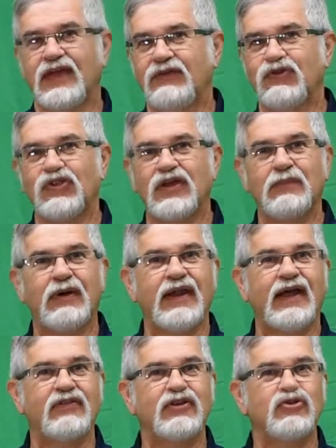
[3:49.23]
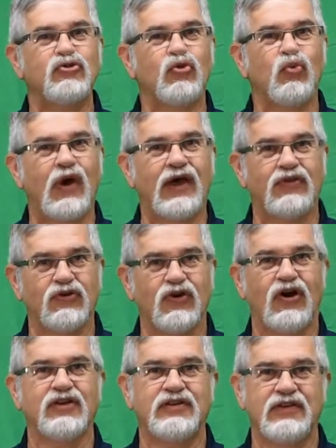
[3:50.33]
If you think about how they do the weather
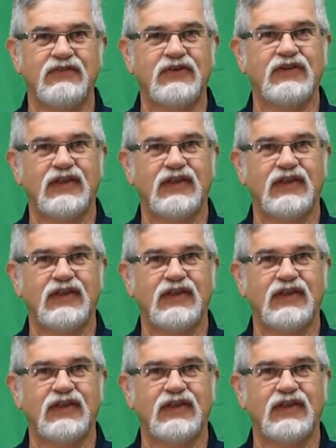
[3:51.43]
on TV,